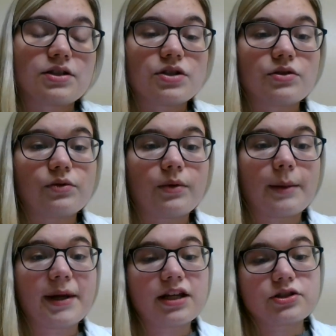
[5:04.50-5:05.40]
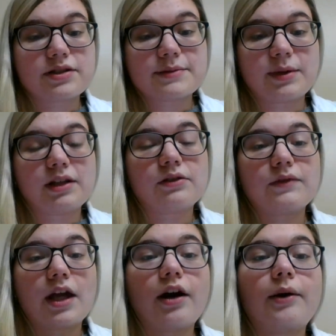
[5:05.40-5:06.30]
into a patient's plan of
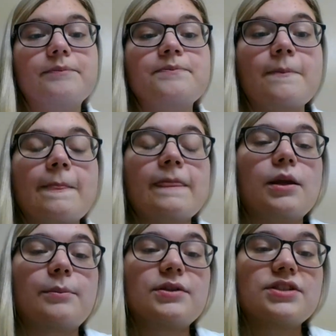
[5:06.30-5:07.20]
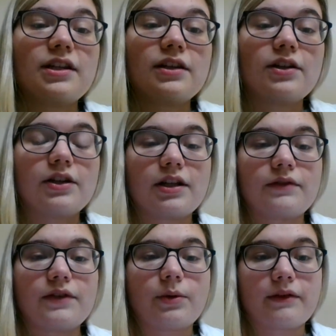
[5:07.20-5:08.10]
care, particularly
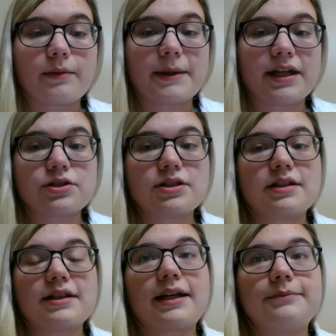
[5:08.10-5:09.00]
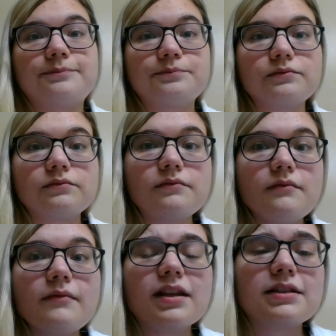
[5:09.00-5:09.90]
if you have a patient that
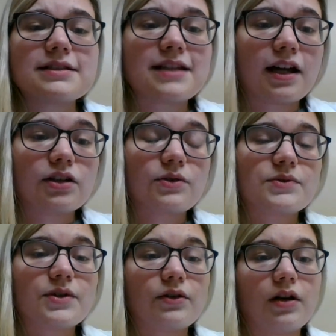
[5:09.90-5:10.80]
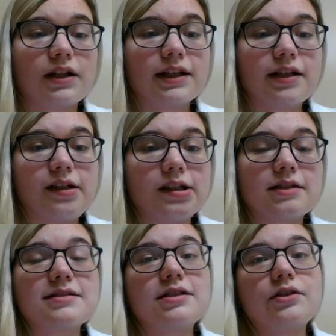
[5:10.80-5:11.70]
is diagnosed with a chronic
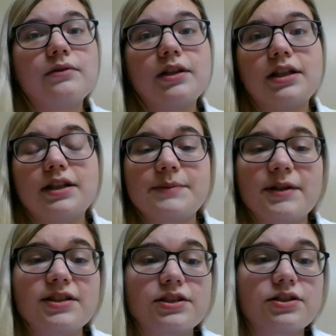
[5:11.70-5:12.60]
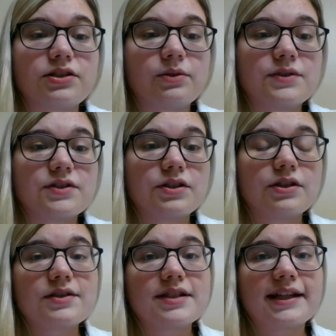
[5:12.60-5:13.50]
illness and they're really expressing to you as the
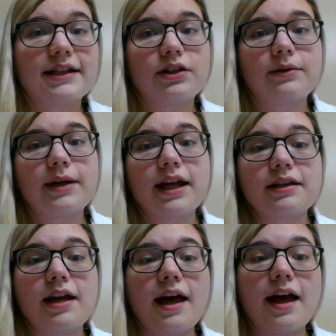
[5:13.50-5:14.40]
nurse that, hey,